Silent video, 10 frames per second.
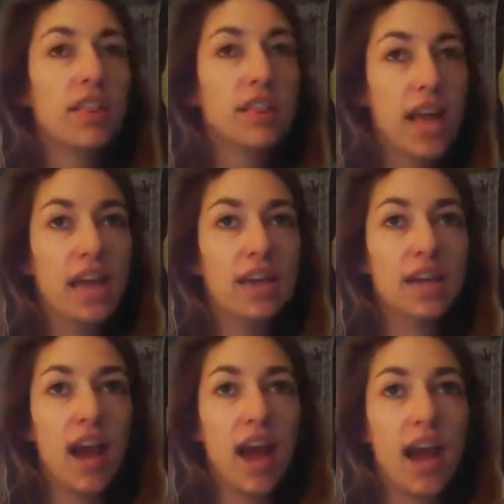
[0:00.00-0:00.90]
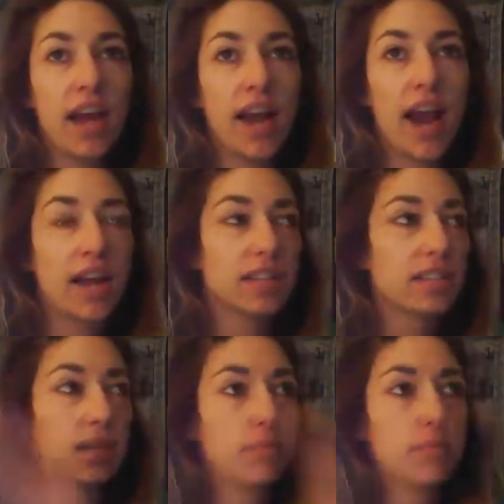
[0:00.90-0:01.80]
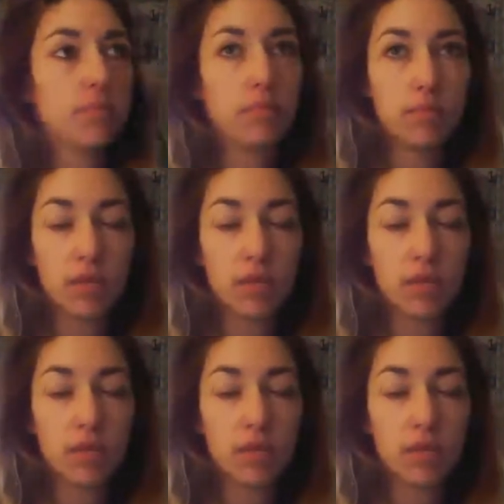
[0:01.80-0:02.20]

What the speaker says: Then I asked him,